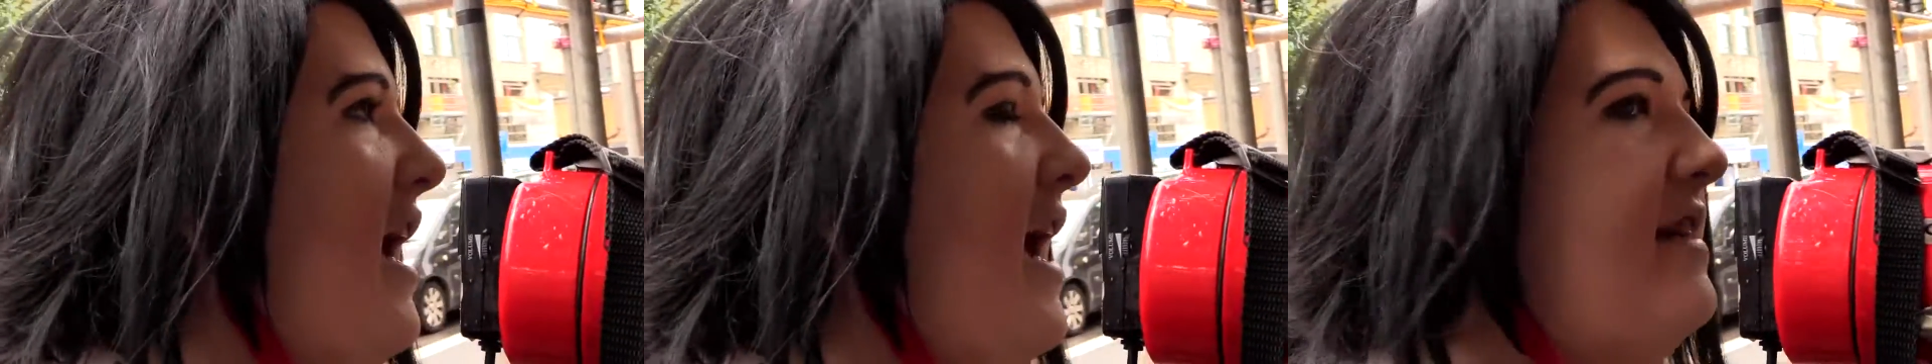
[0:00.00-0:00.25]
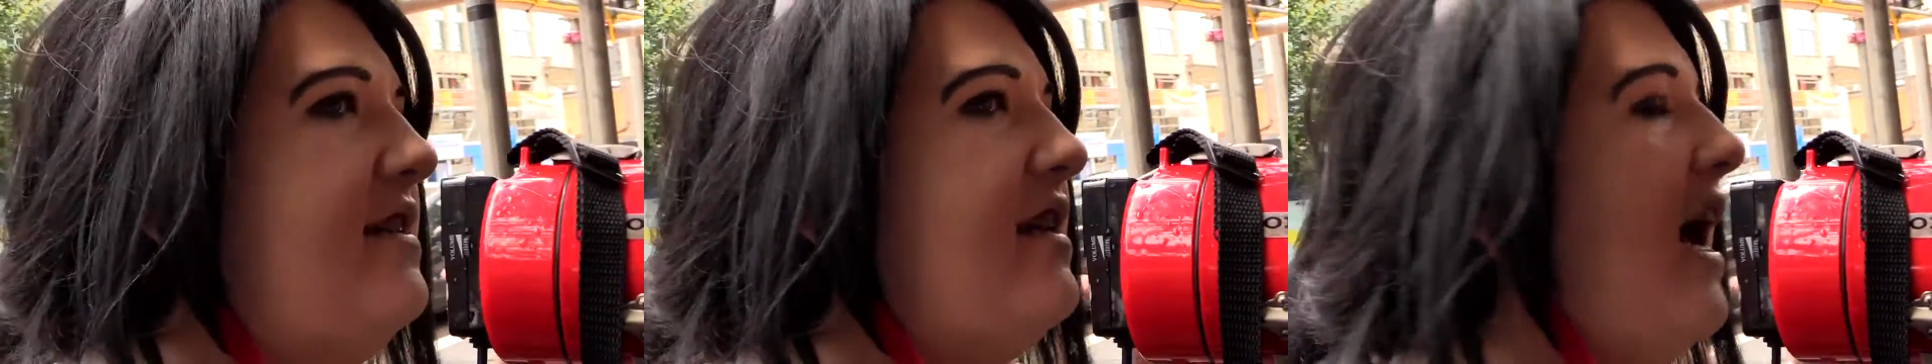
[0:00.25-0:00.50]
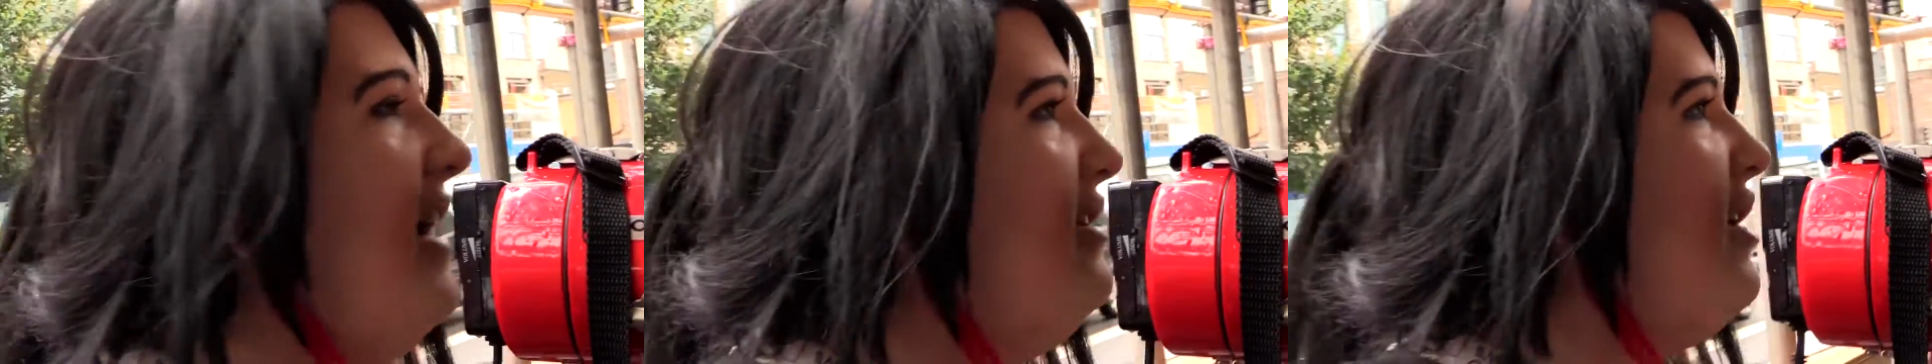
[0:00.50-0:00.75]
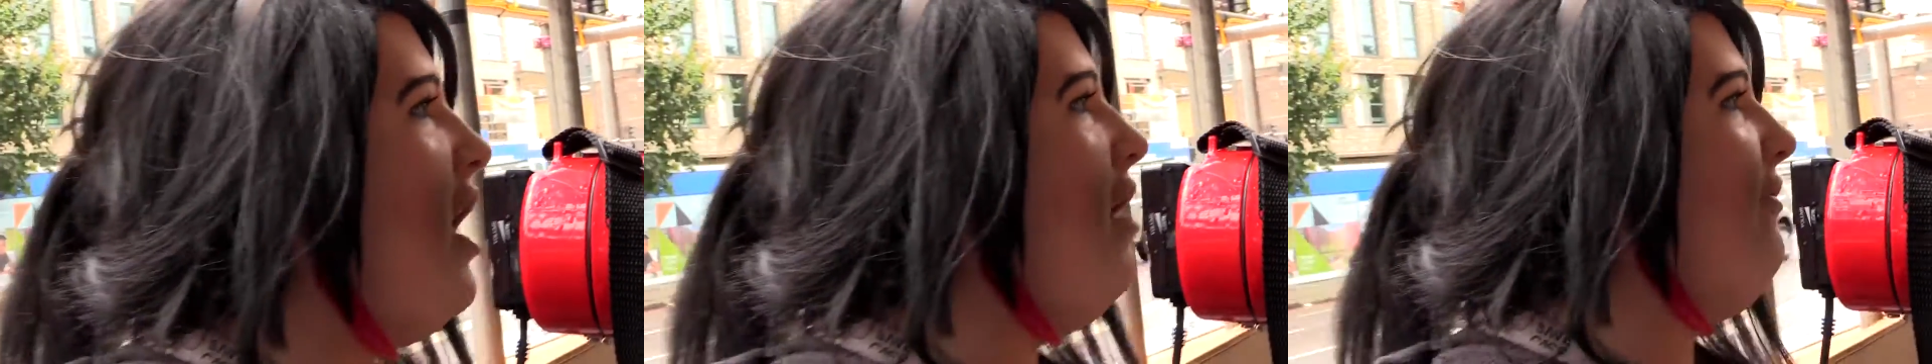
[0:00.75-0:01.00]
He
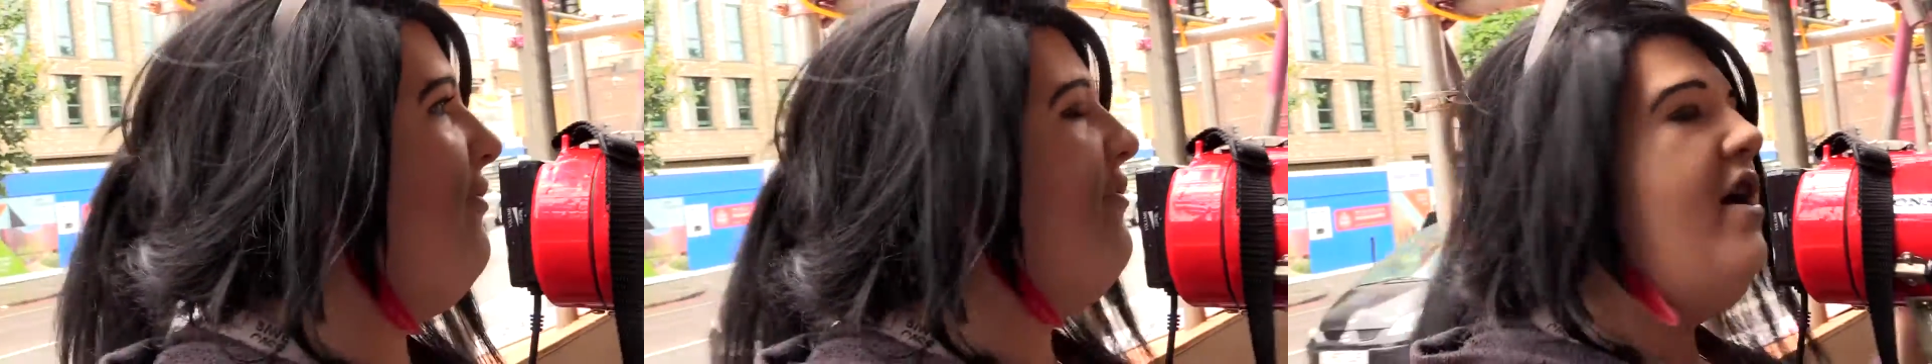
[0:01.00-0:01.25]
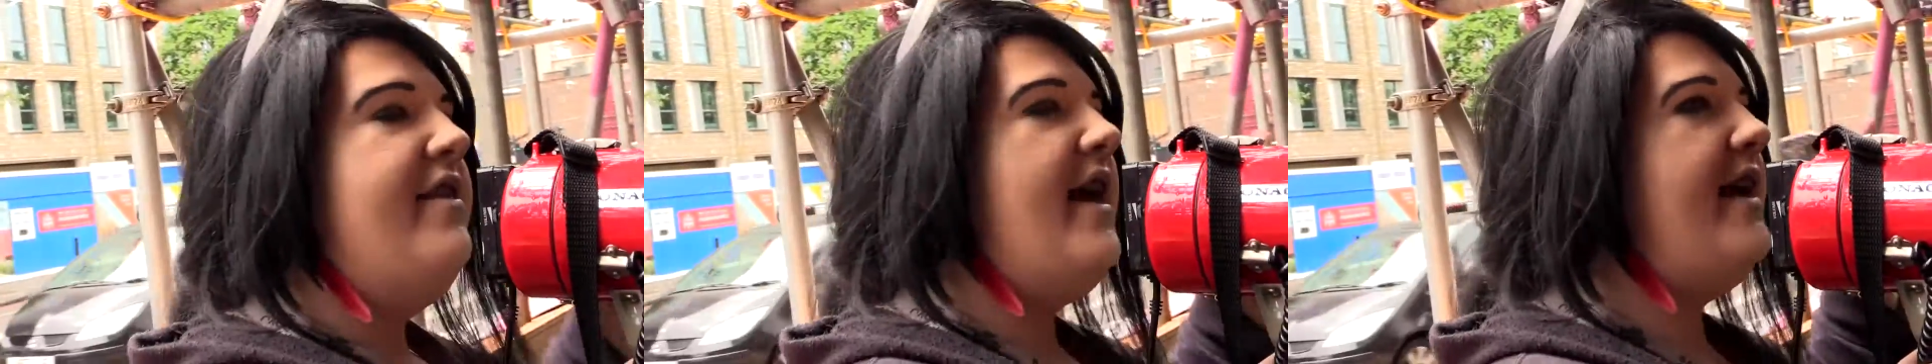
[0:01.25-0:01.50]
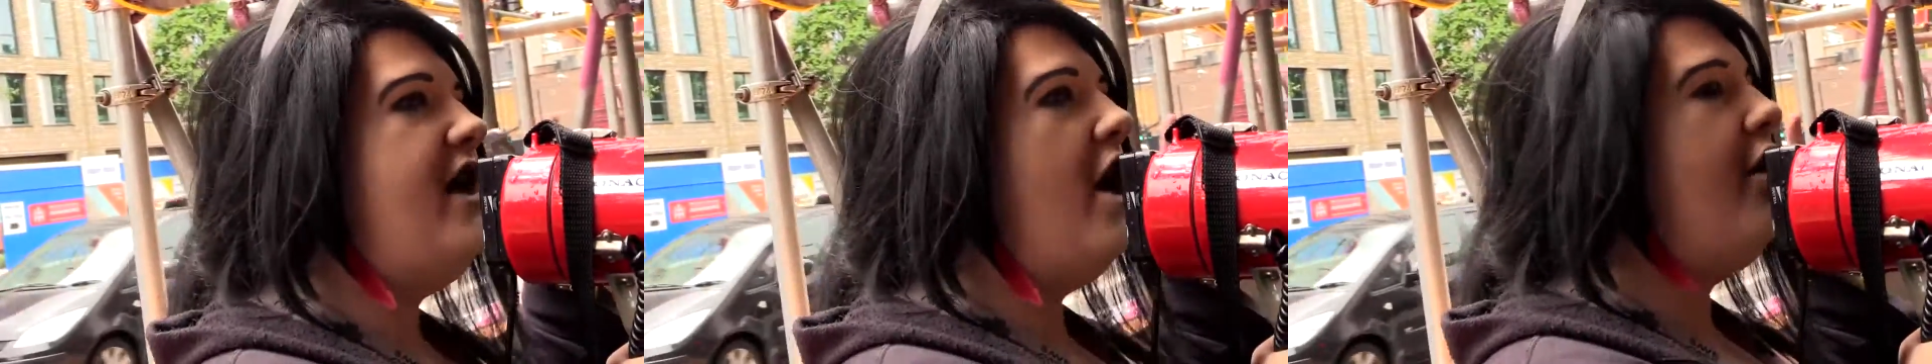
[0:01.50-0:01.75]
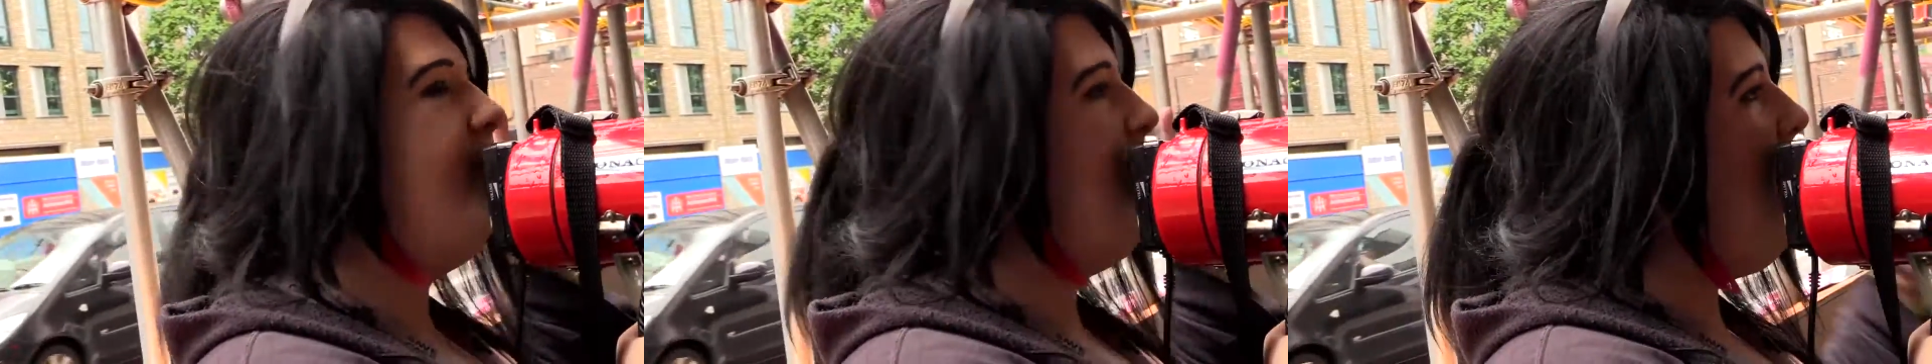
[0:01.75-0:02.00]
slagged off, they called